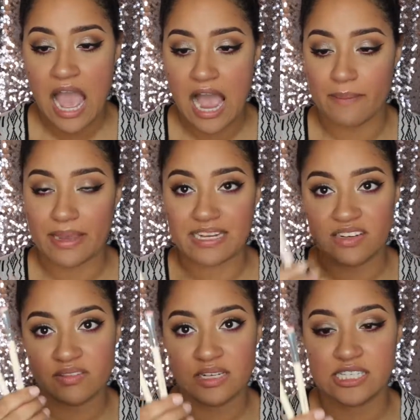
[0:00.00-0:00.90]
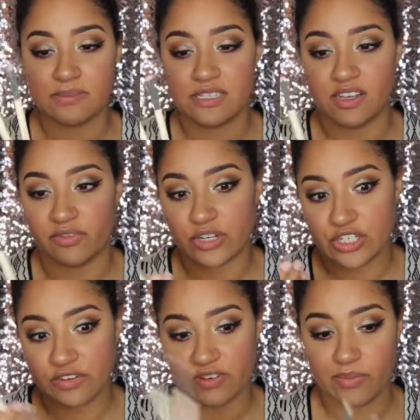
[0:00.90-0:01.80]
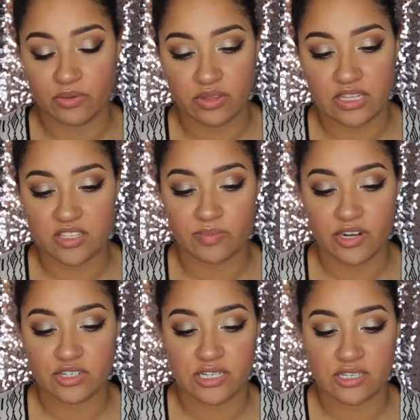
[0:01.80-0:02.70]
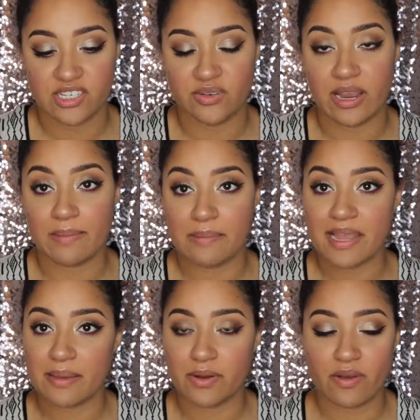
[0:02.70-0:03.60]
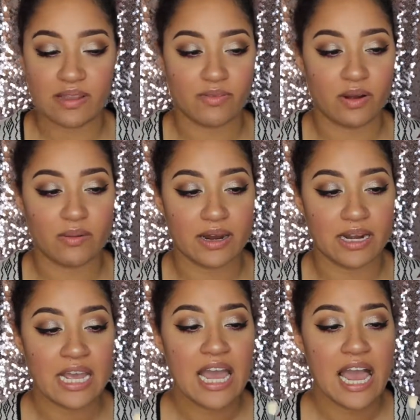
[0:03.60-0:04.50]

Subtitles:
I can definitely see myself reaching for both of these brushes doing my makeup going forward.